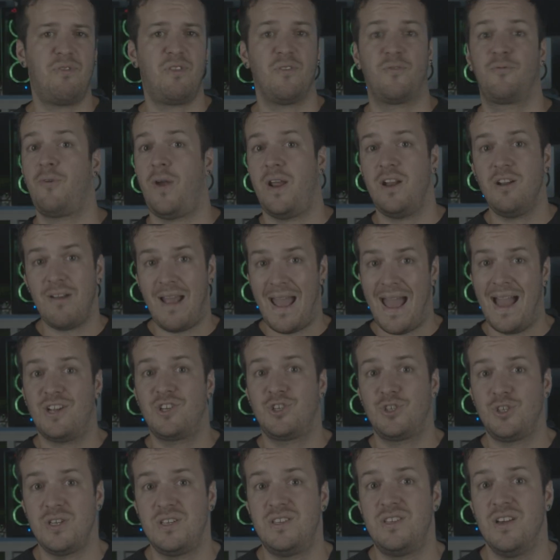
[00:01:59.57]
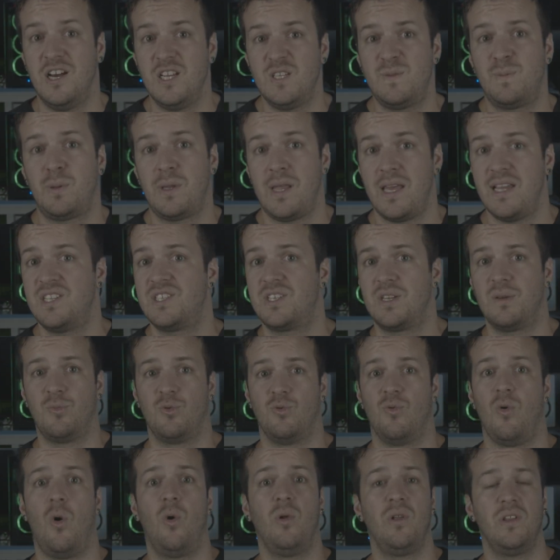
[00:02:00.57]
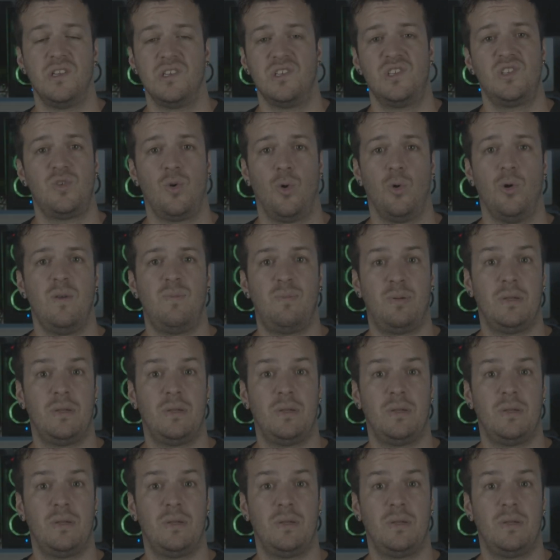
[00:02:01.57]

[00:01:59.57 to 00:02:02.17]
the freighter actually does play some role in the story,